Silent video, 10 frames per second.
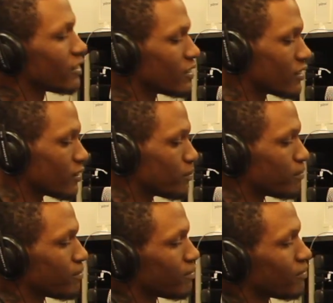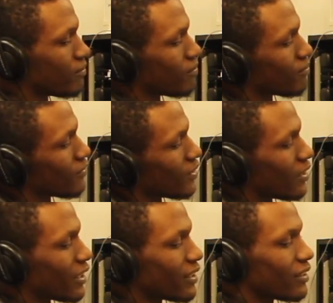of
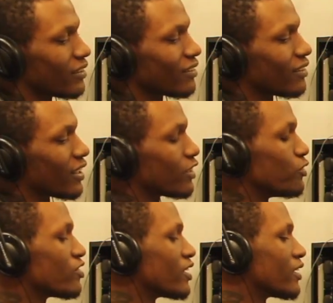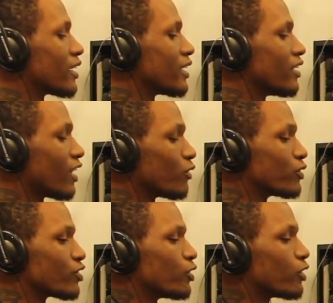like you said, like
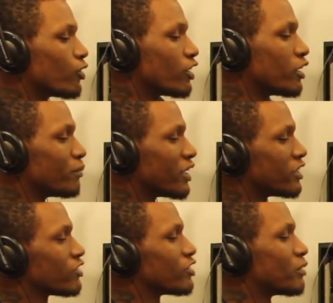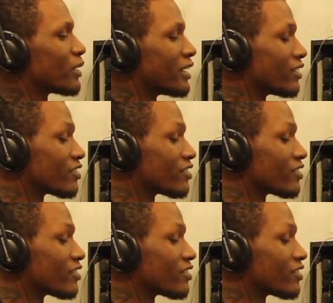what's going on in the mainstream, like